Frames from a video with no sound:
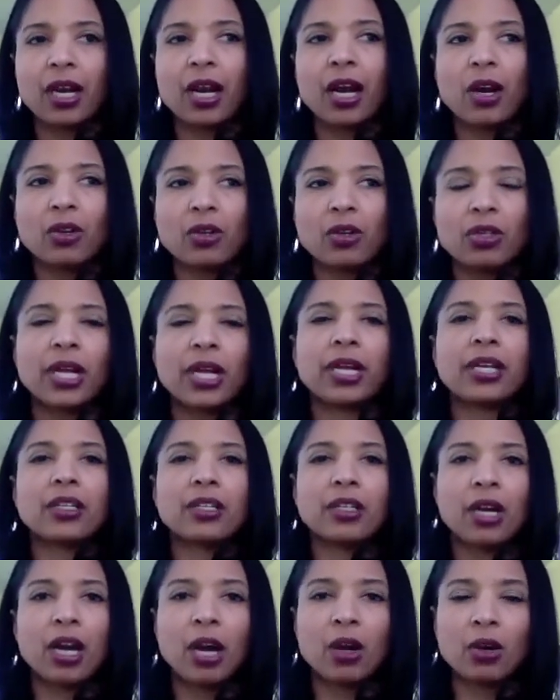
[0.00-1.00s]
How could
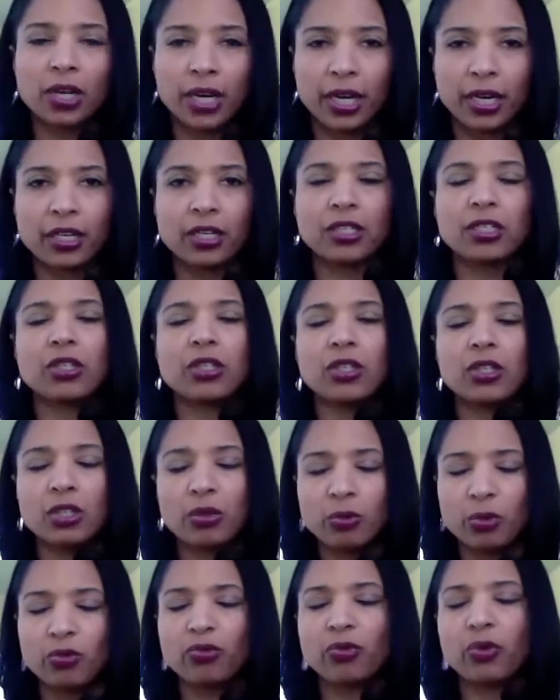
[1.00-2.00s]
I continue
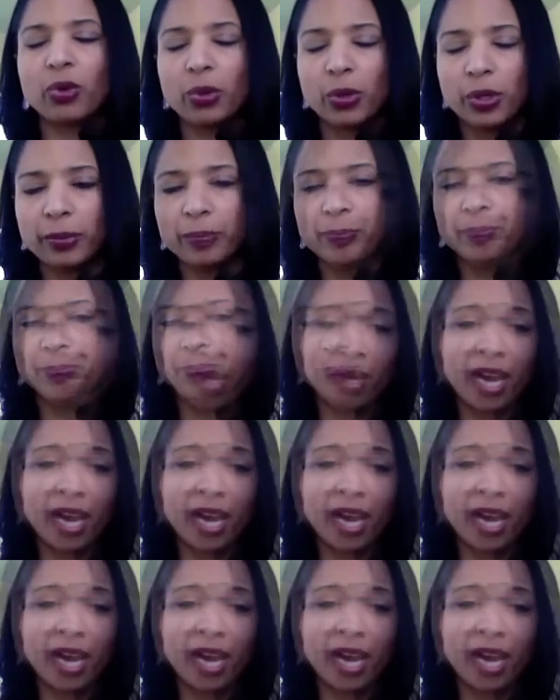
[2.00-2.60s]
to move forward?